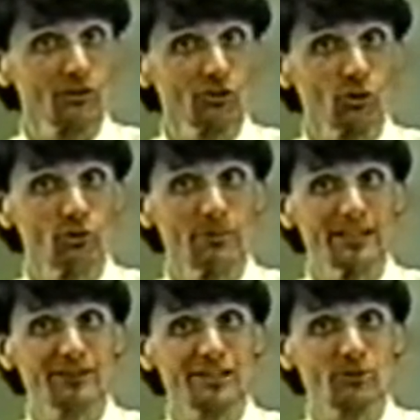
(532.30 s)
So you
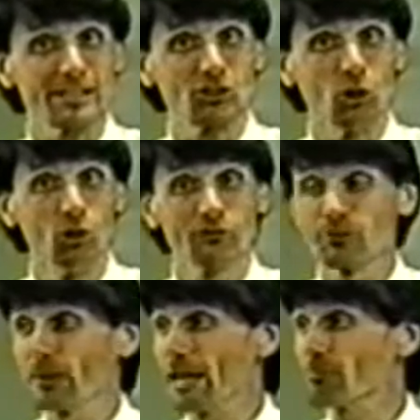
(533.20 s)
basically traded gold
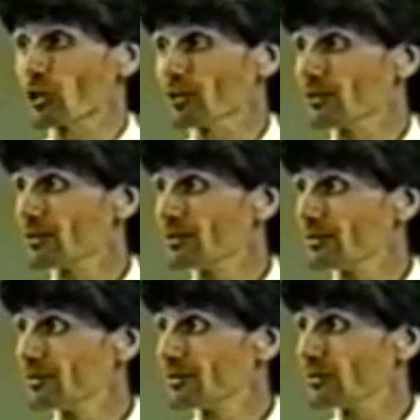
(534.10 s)
for paper.
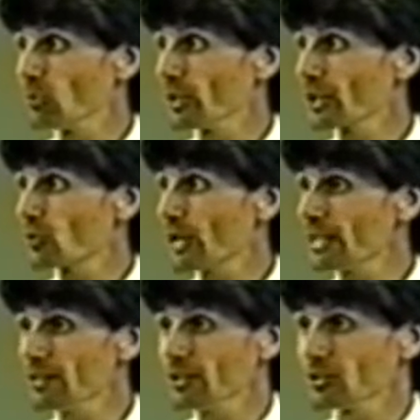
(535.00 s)
What a
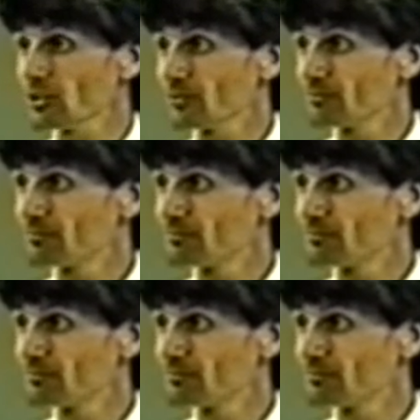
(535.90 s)
great deal.